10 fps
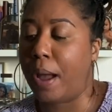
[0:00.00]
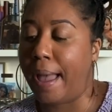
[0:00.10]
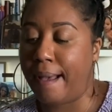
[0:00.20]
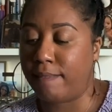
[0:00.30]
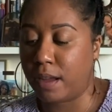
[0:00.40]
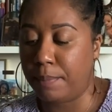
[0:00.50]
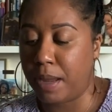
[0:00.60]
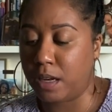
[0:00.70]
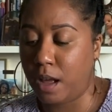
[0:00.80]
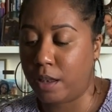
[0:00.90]
have like a
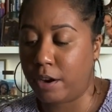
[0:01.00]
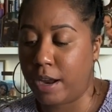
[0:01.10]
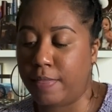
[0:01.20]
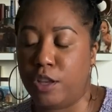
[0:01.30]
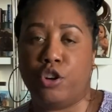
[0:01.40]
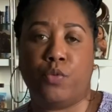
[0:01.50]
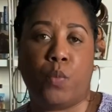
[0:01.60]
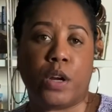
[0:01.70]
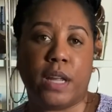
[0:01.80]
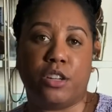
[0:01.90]
main color, and then you're
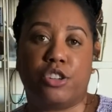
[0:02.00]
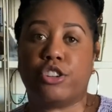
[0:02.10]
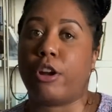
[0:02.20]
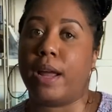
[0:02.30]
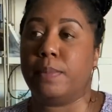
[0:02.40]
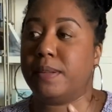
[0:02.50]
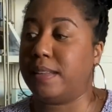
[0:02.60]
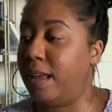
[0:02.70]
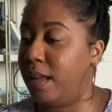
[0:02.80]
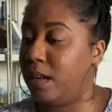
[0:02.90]
working stripes
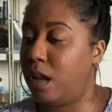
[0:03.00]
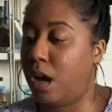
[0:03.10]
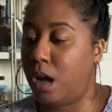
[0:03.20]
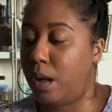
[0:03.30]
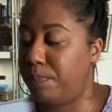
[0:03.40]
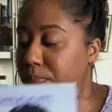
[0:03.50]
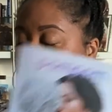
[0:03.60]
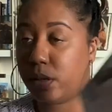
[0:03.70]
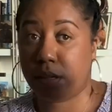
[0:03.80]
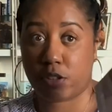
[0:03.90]
and
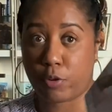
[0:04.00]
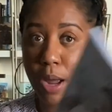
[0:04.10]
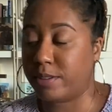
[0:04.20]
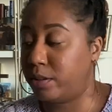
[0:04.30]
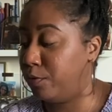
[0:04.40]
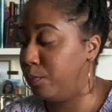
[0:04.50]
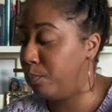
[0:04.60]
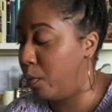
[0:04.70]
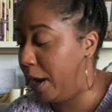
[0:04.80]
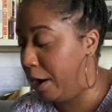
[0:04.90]
scraps of
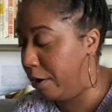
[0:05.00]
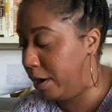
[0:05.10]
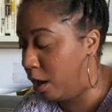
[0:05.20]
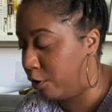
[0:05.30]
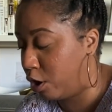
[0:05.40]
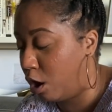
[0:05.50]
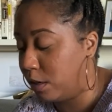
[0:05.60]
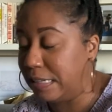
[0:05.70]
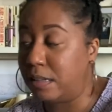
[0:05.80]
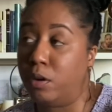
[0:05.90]
mohair and other
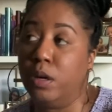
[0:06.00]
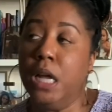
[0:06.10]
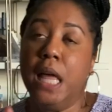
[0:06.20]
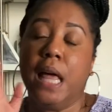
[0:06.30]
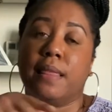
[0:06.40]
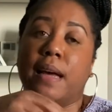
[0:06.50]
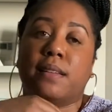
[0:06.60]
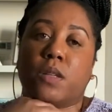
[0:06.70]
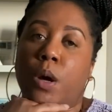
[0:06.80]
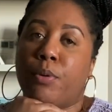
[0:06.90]
yarns. So
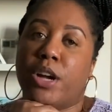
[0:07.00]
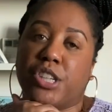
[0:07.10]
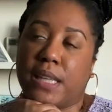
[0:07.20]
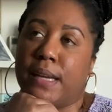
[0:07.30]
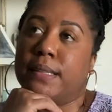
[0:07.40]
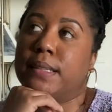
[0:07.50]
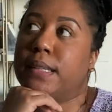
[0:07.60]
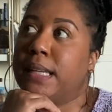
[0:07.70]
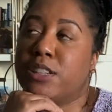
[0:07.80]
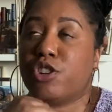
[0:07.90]
that's a project that
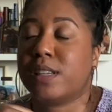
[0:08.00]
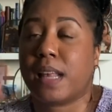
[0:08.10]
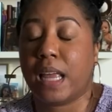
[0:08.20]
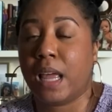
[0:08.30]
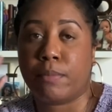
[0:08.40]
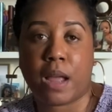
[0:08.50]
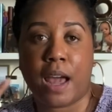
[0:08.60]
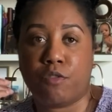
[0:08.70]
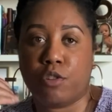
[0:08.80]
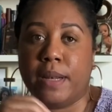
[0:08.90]
is just like kind
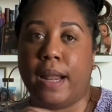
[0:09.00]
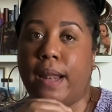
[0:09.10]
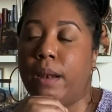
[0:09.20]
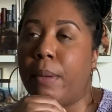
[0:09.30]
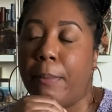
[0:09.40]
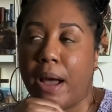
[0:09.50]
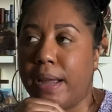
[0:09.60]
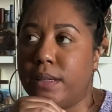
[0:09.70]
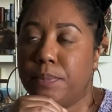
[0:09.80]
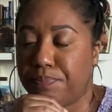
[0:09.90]
of ruminating in my mind.